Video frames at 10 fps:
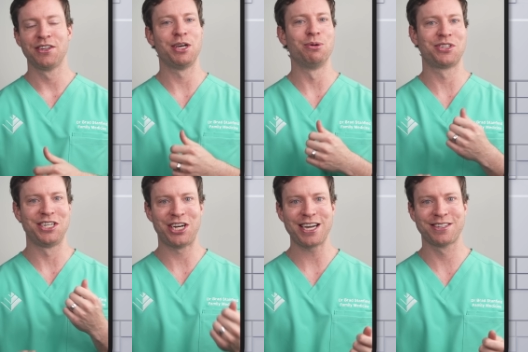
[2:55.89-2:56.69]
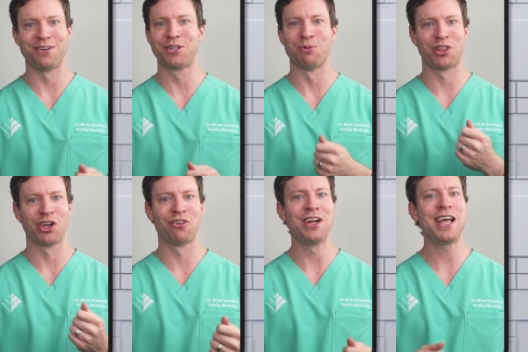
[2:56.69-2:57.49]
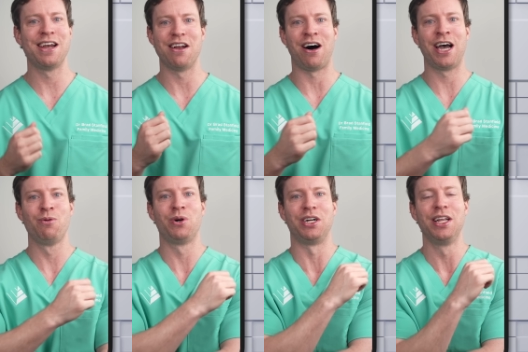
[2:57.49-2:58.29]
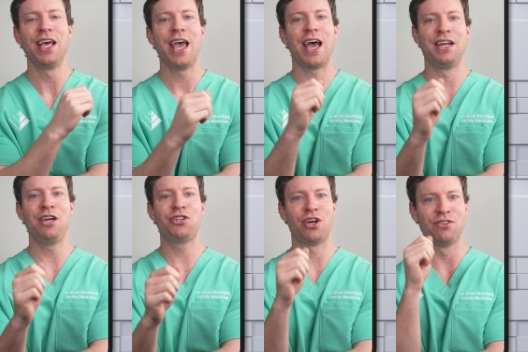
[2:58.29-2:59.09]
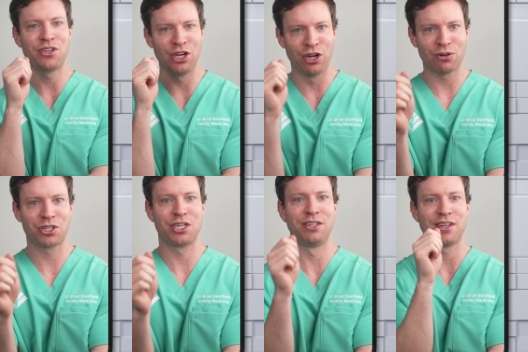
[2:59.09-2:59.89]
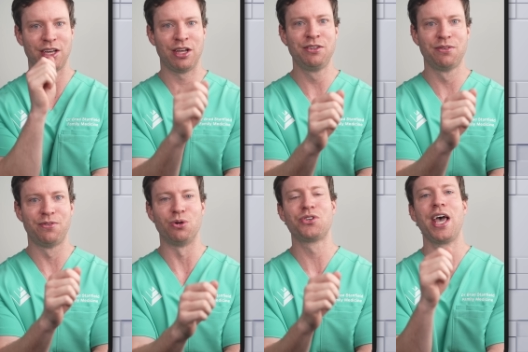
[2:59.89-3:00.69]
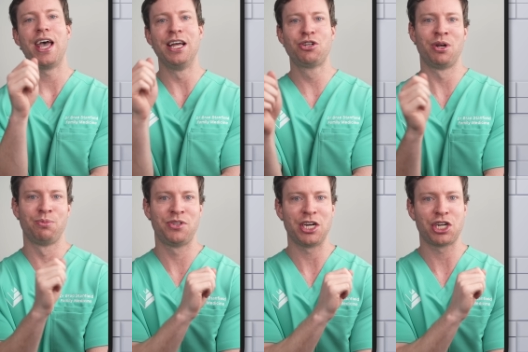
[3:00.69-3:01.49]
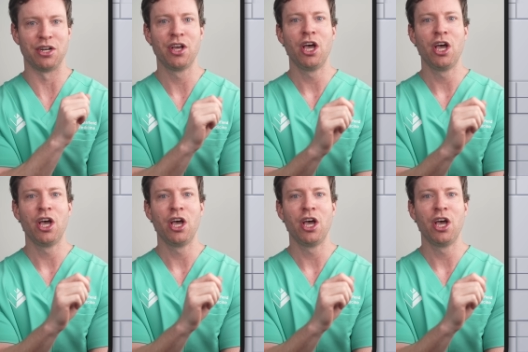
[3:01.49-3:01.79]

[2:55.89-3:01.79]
So he was a Czech soldier with a grin and an iron will, and he turns Gösta's intervals into an obsession.